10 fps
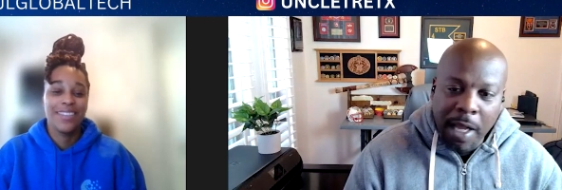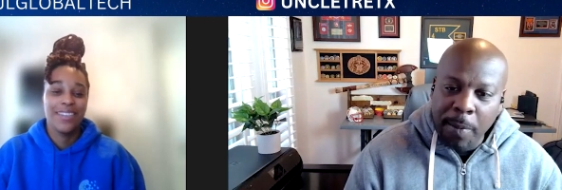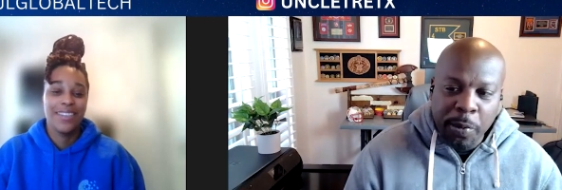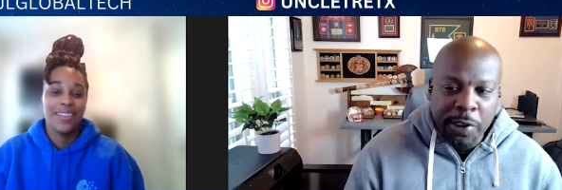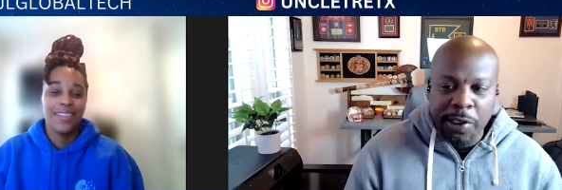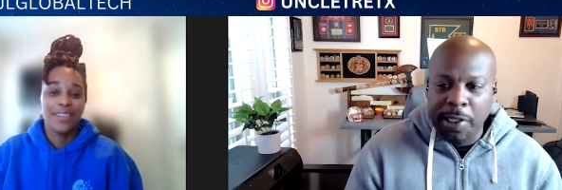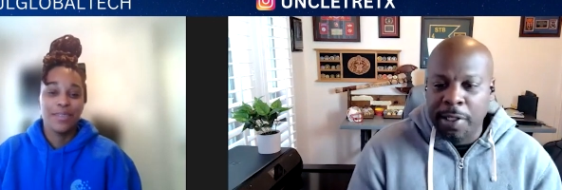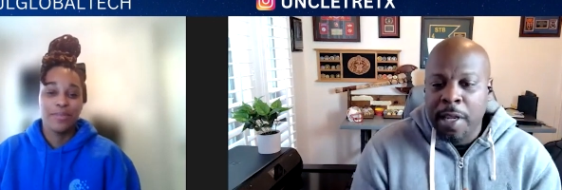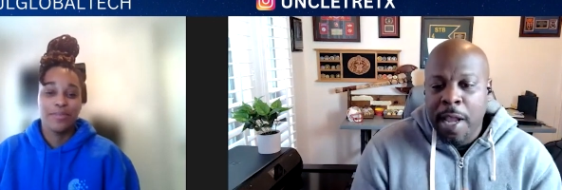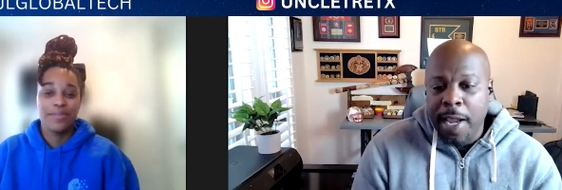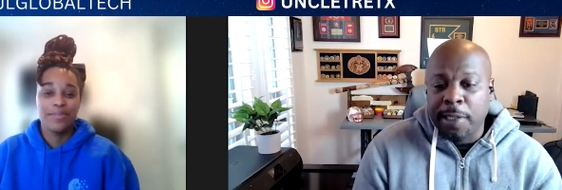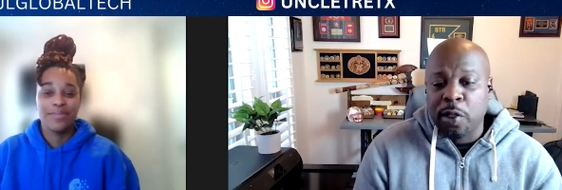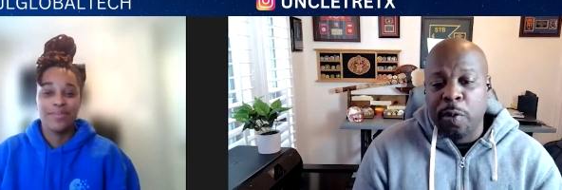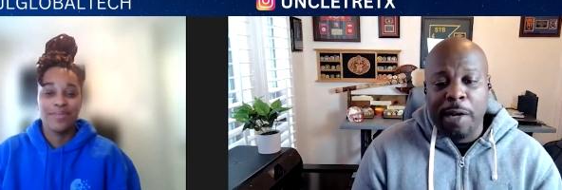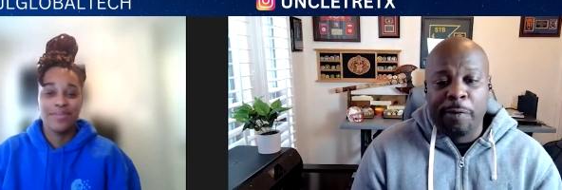Speaker 1: I appreciate it. Hey,
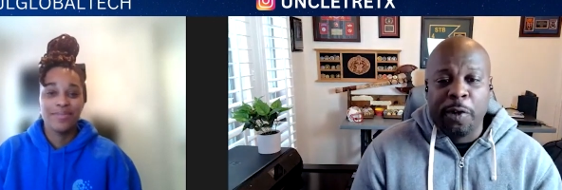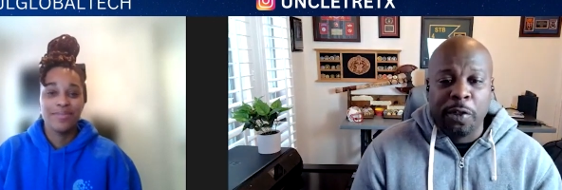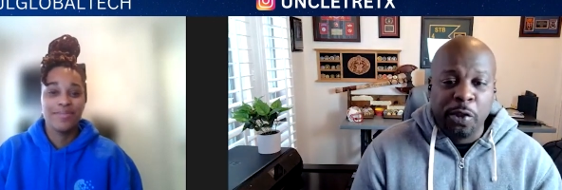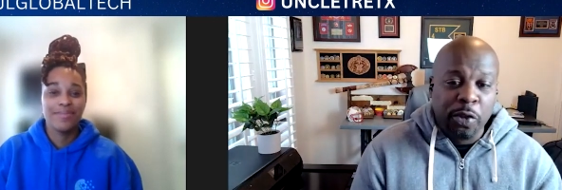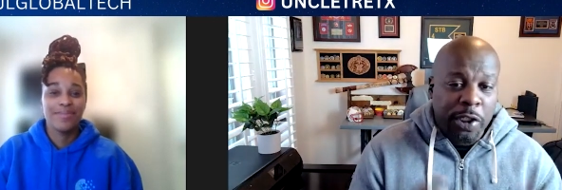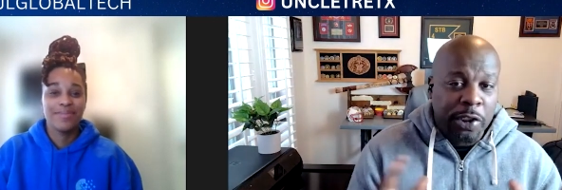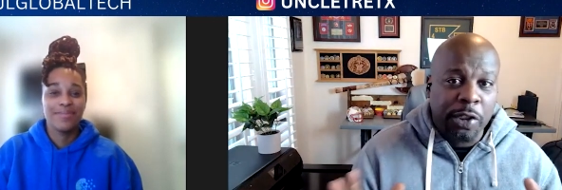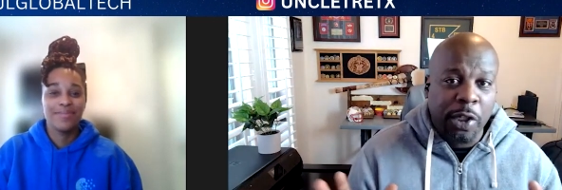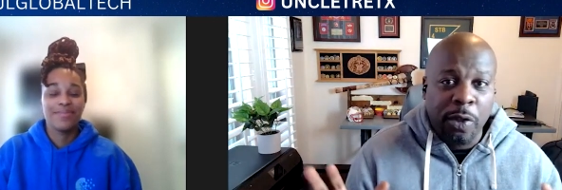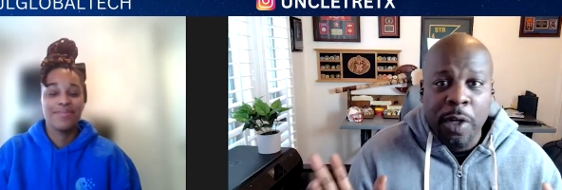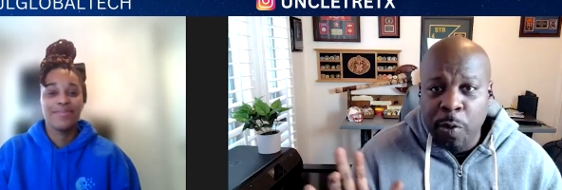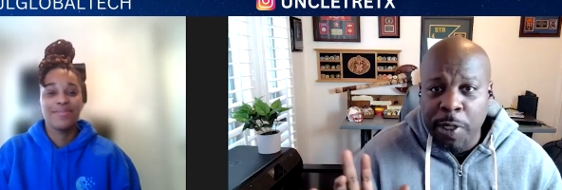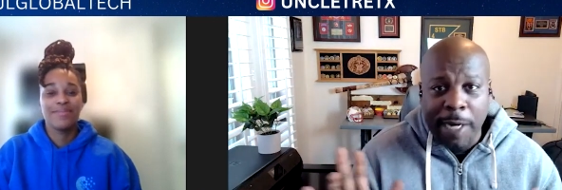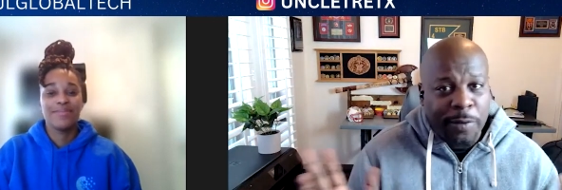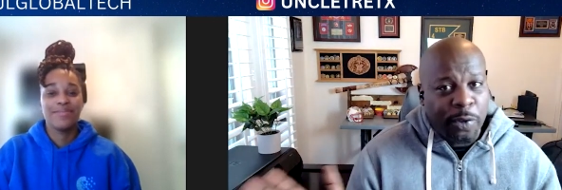so without further ado, because you know
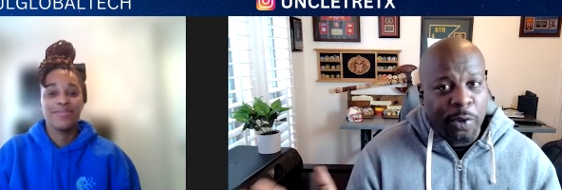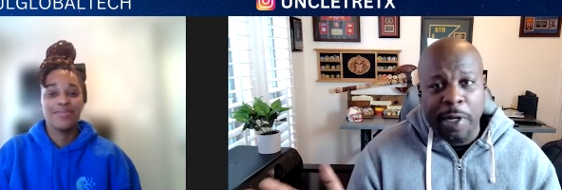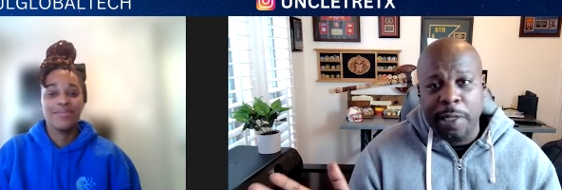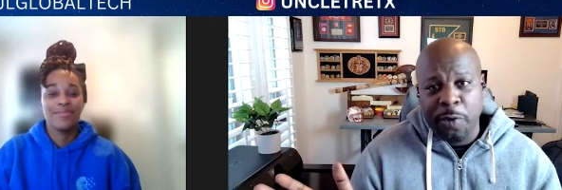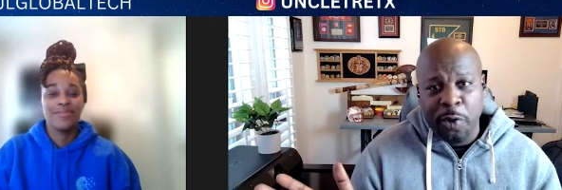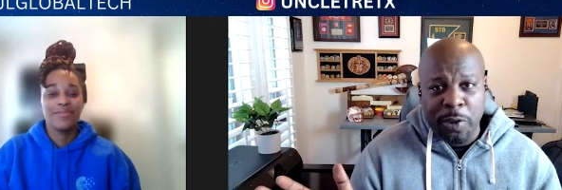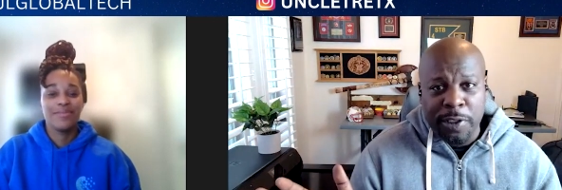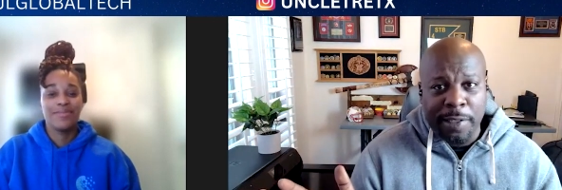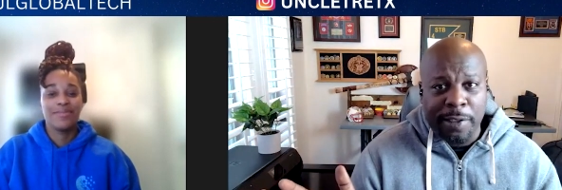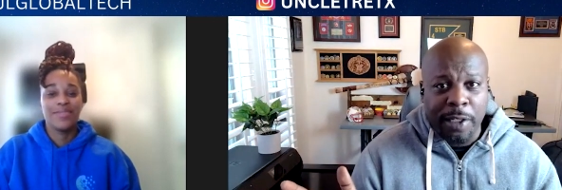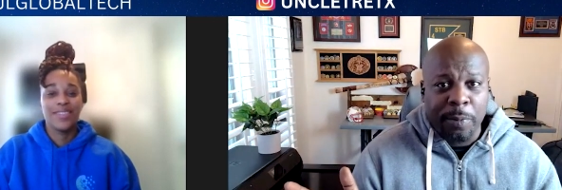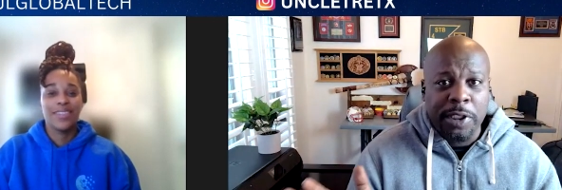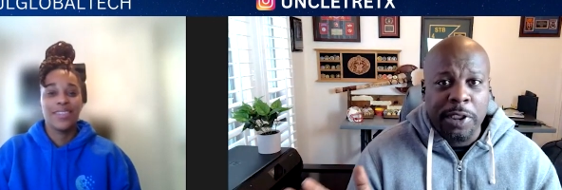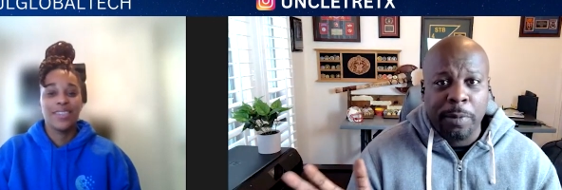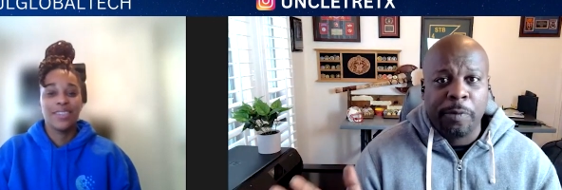we have some great viewers out there, but
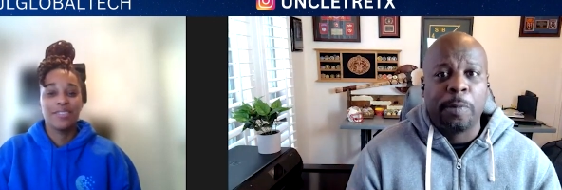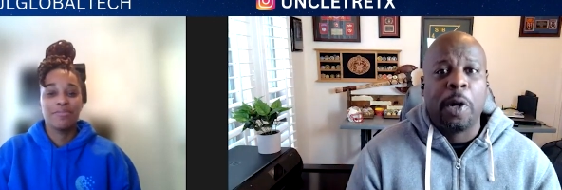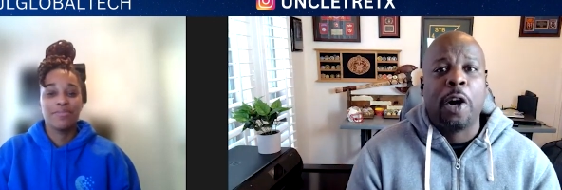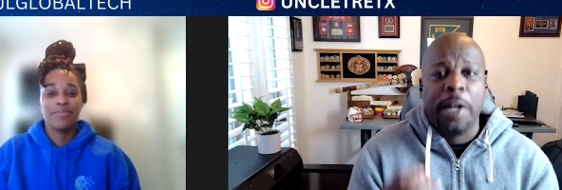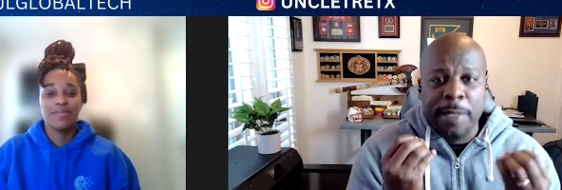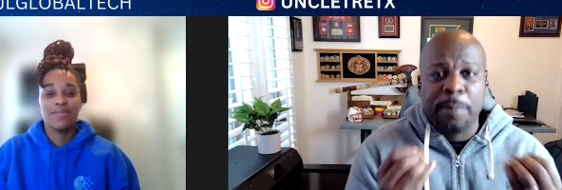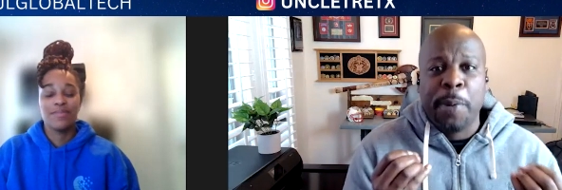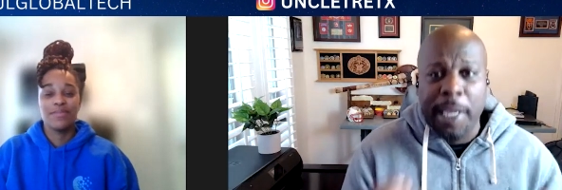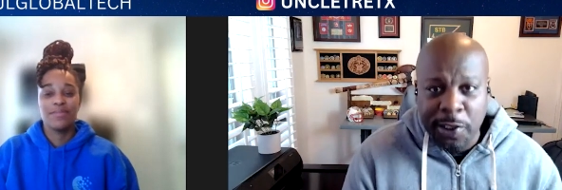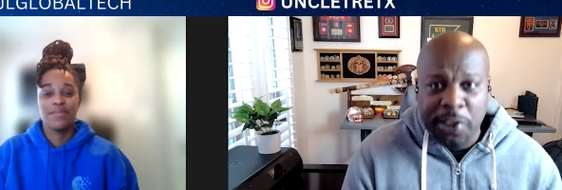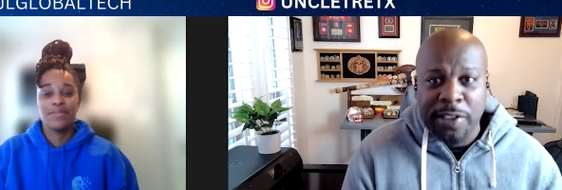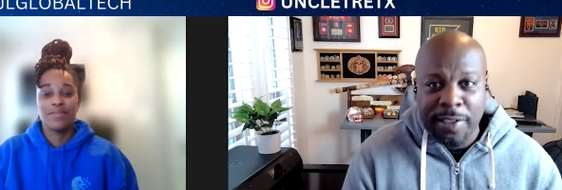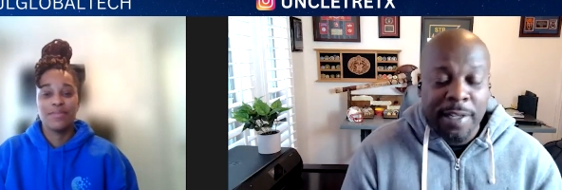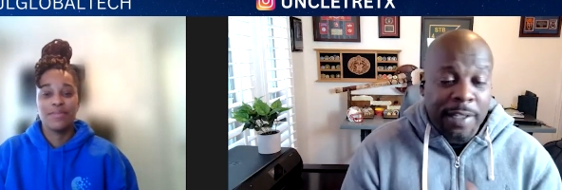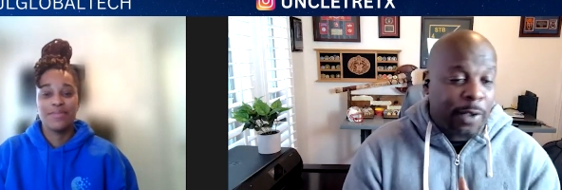some of them are
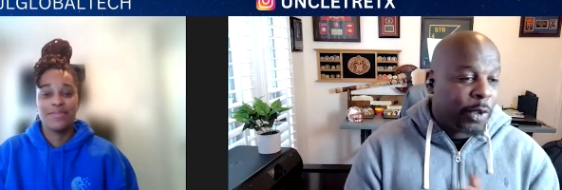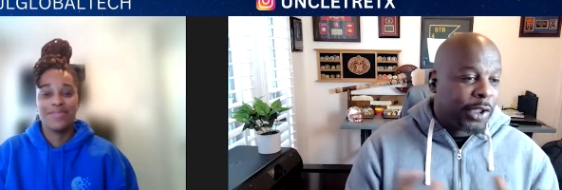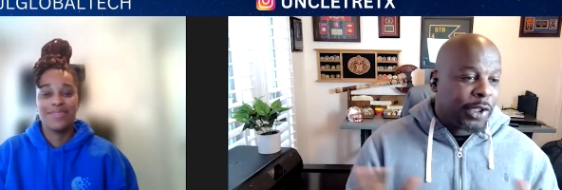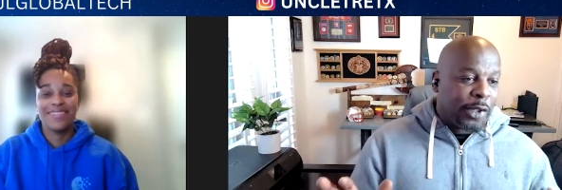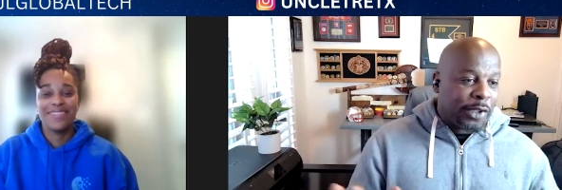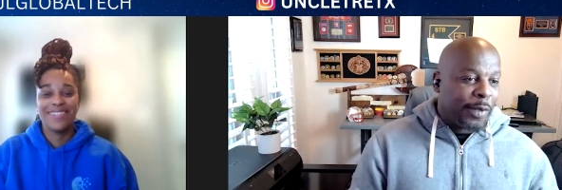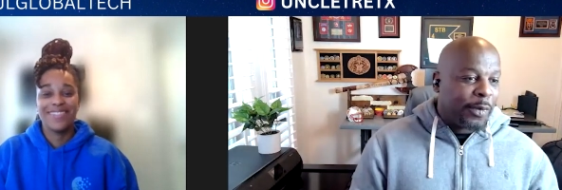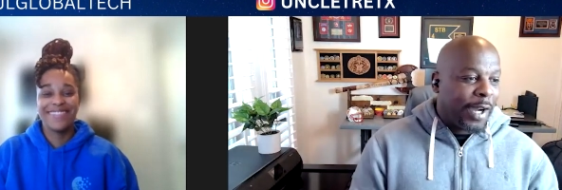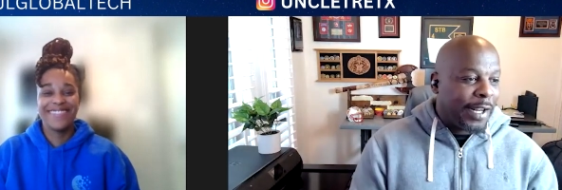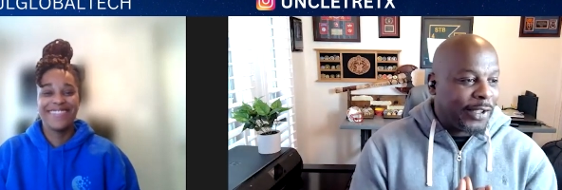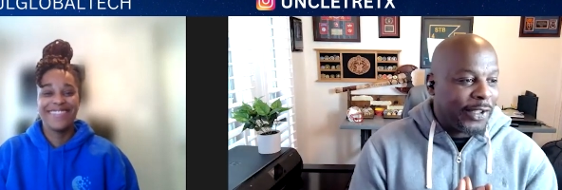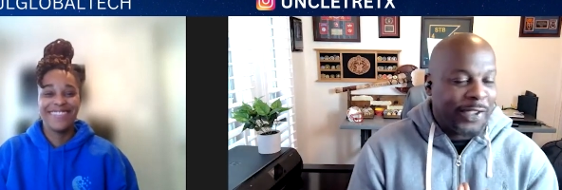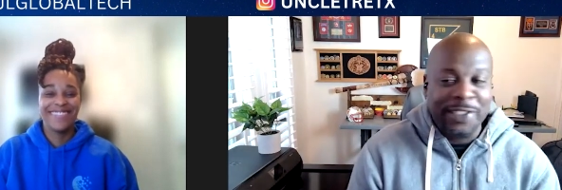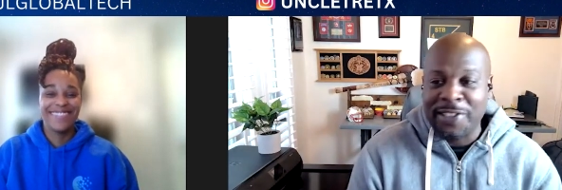impatient, so we're just going to jump right into it.